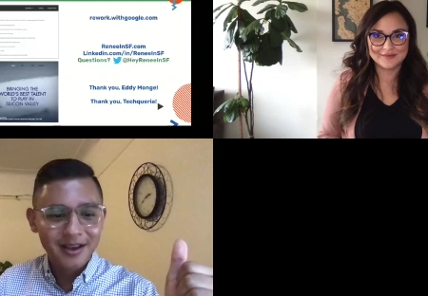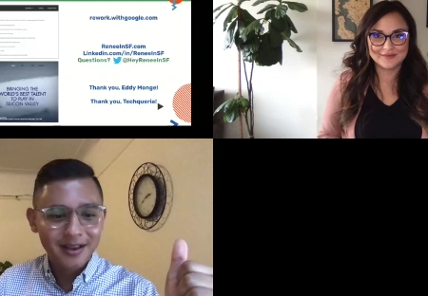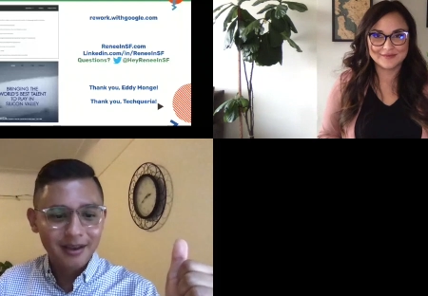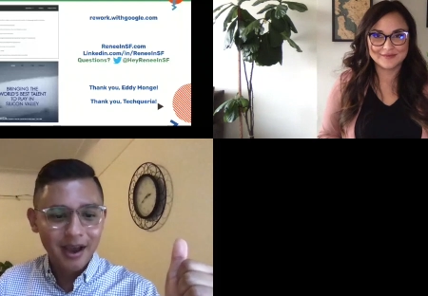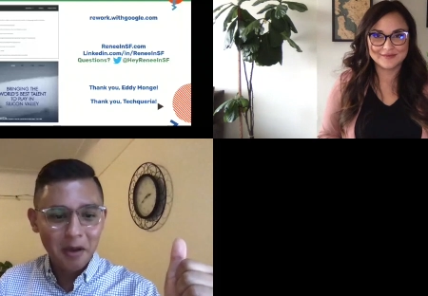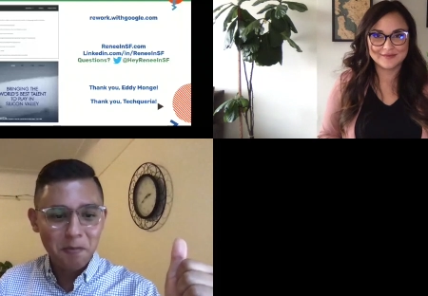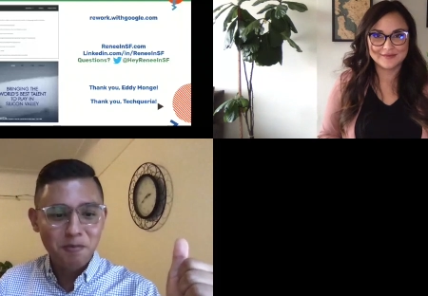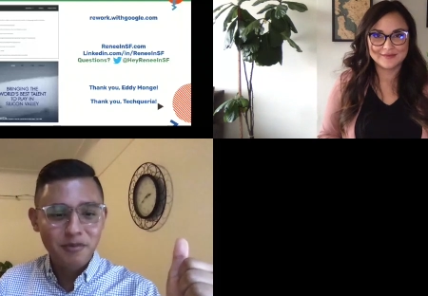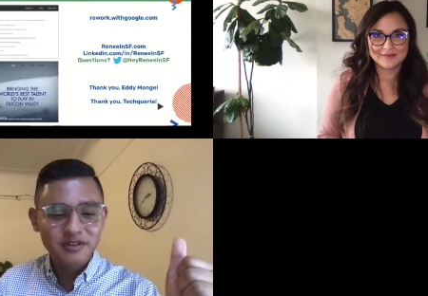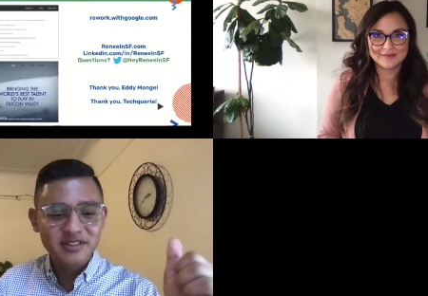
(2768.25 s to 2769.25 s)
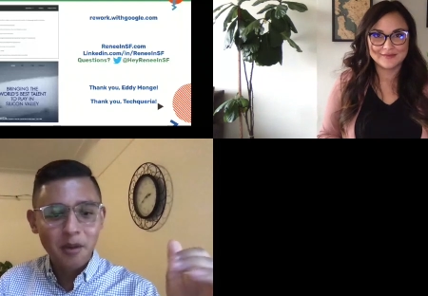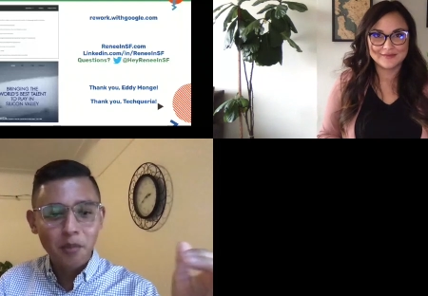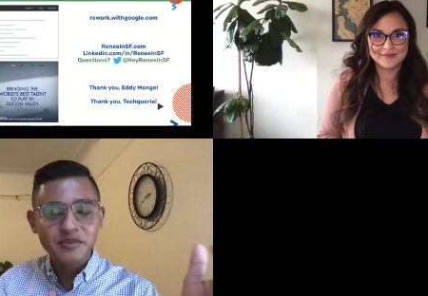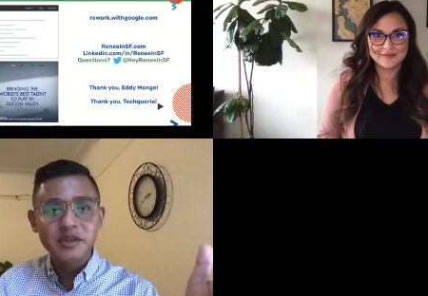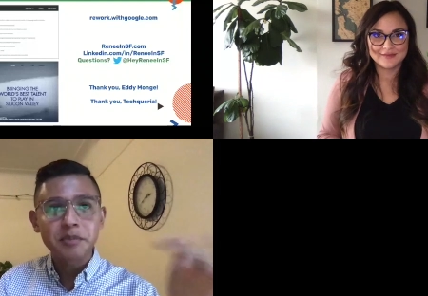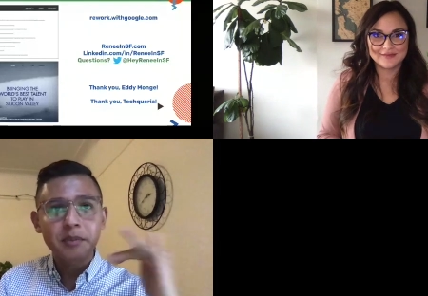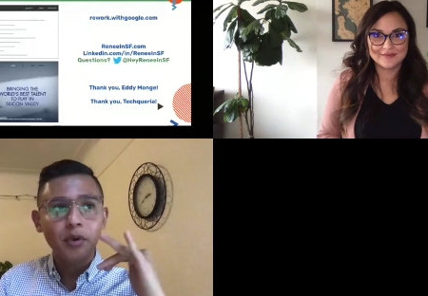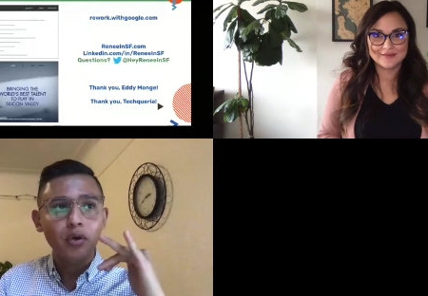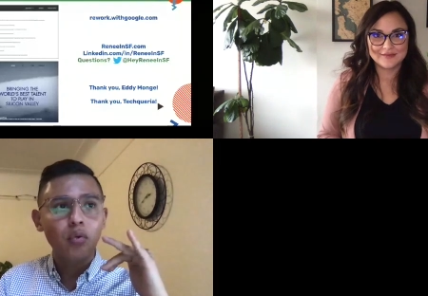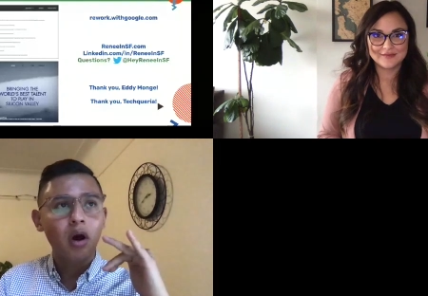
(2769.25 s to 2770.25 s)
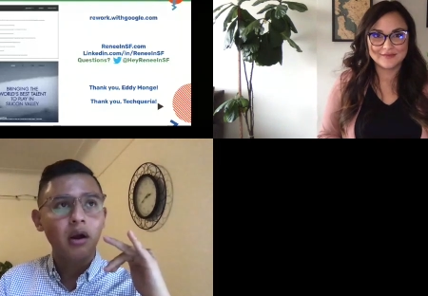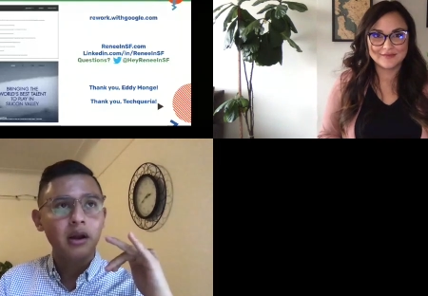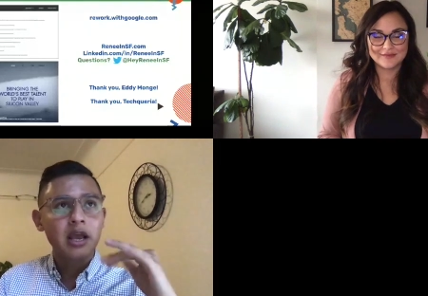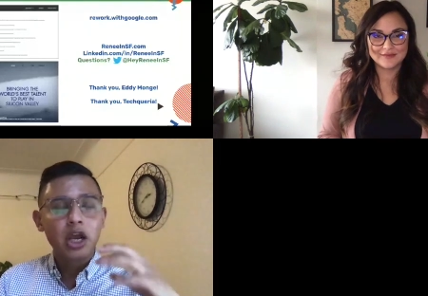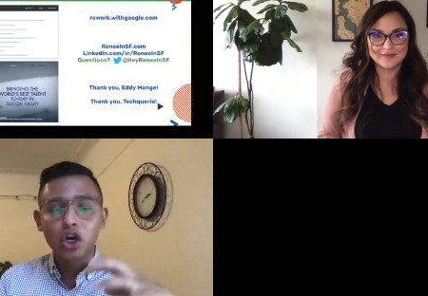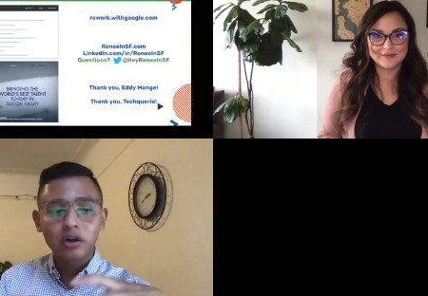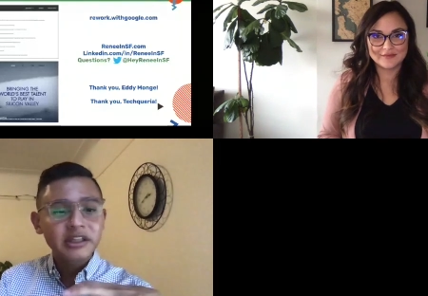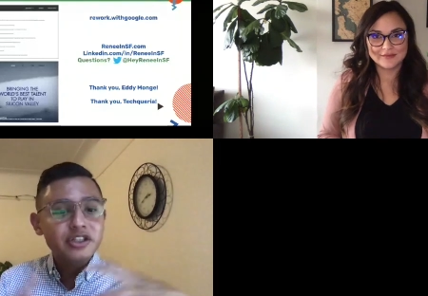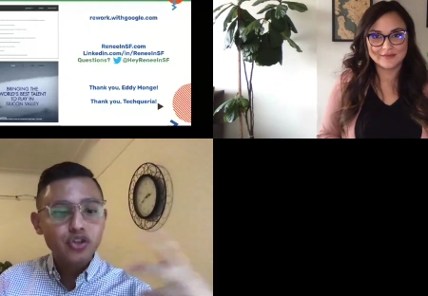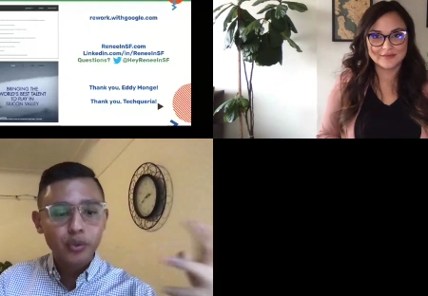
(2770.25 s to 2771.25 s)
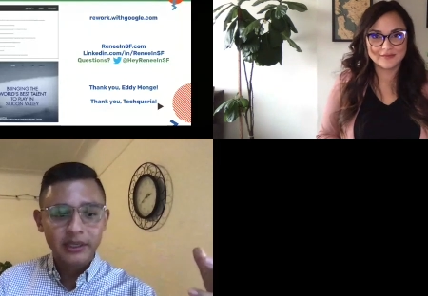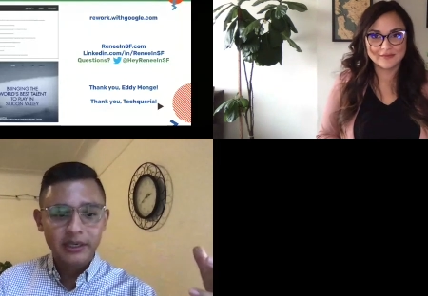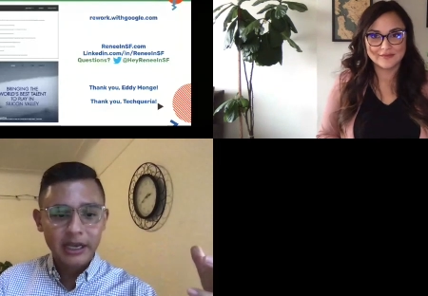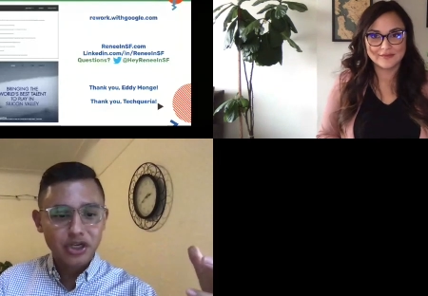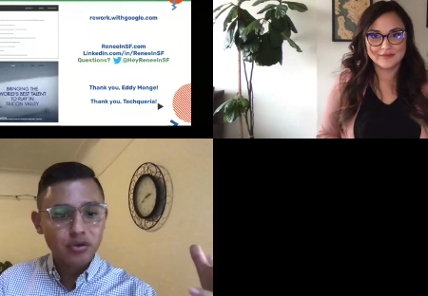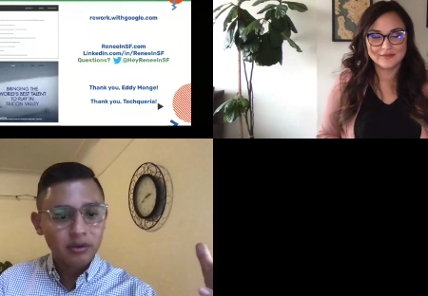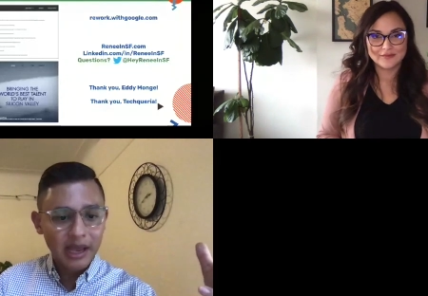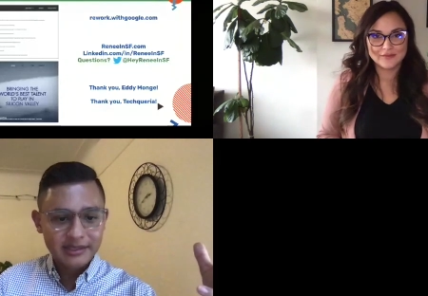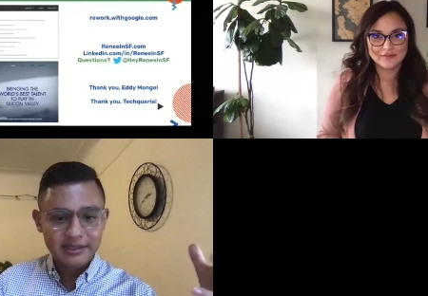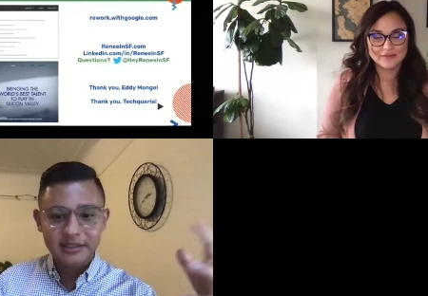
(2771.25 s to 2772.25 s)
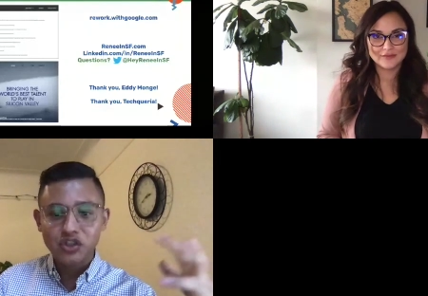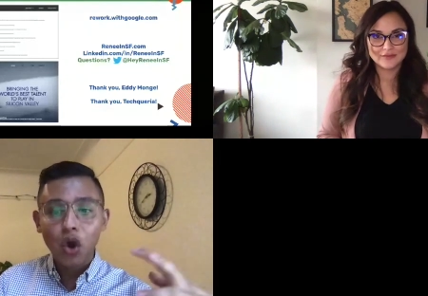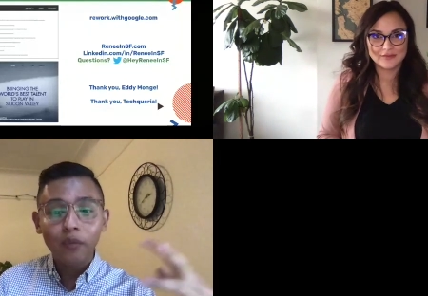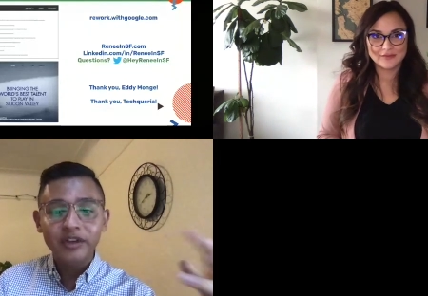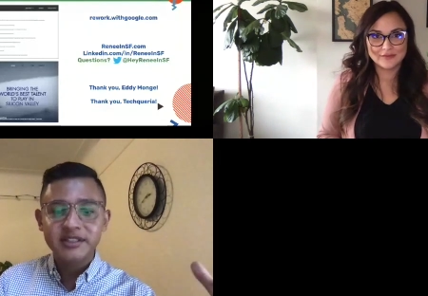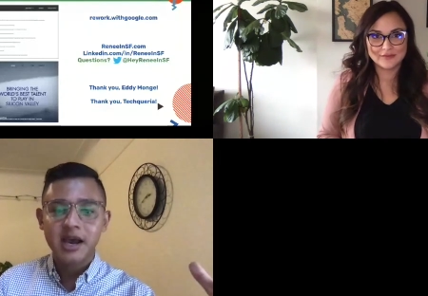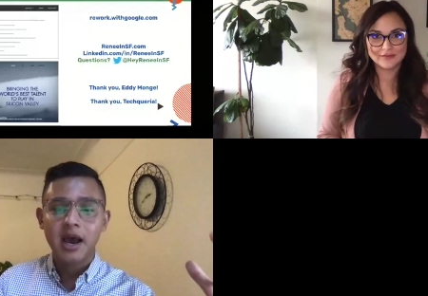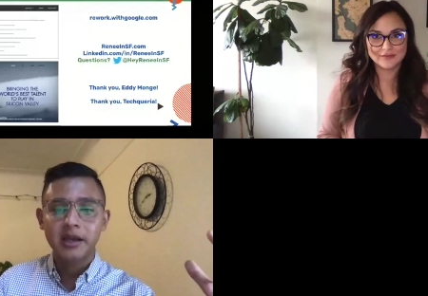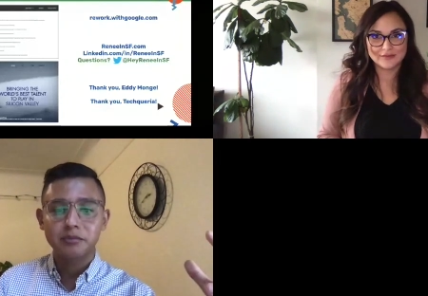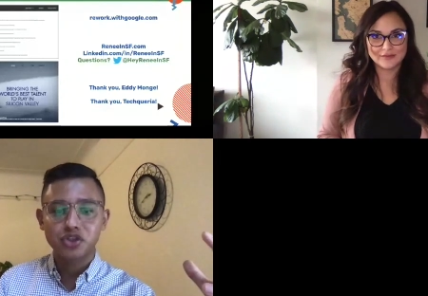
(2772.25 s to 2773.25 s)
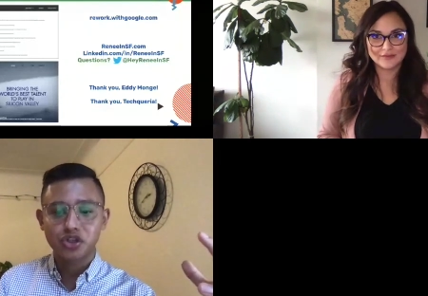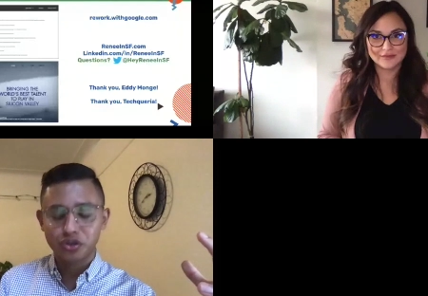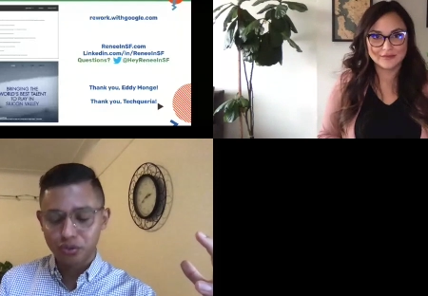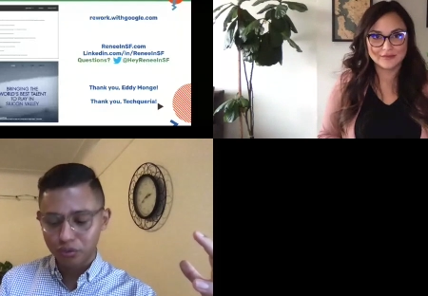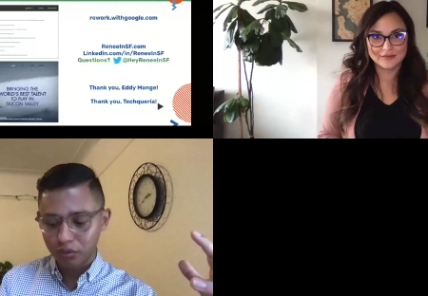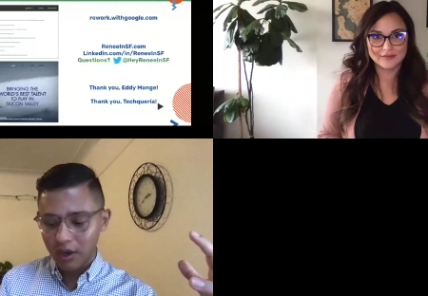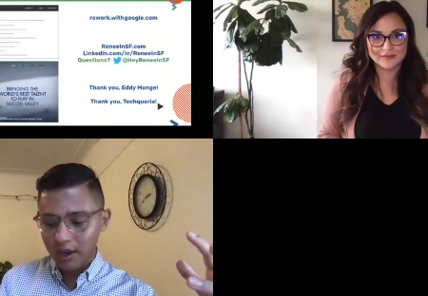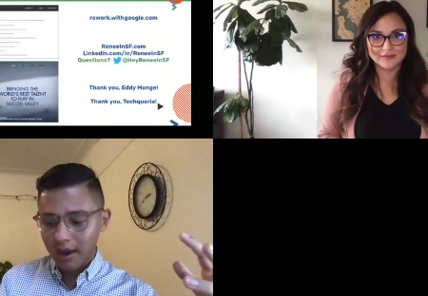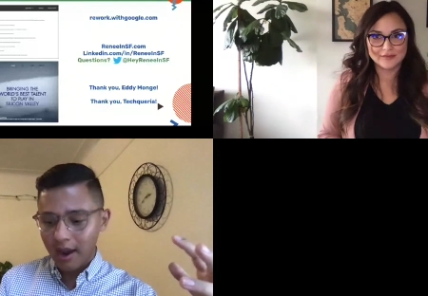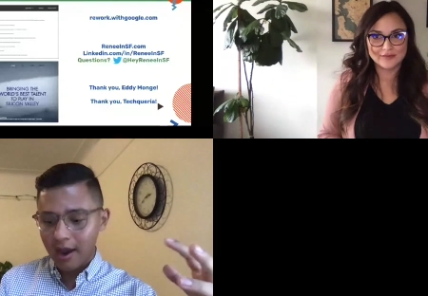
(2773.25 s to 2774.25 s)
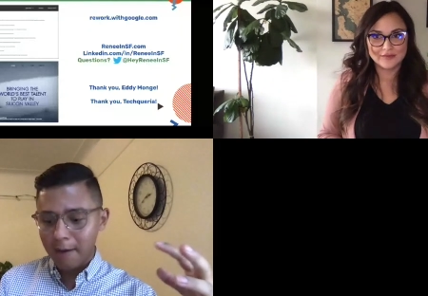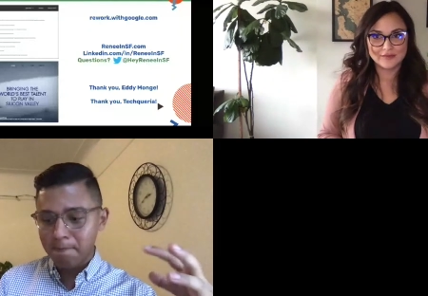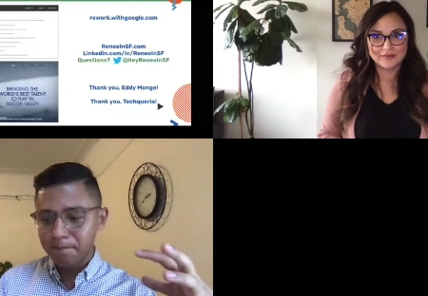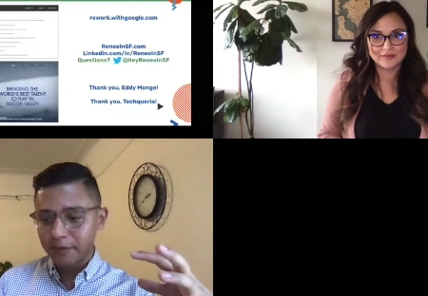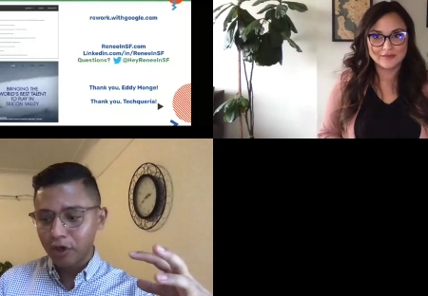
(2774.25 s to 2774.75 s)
Speaker 1: Um, some some people who are currently doing and utilizing this COVID time to um,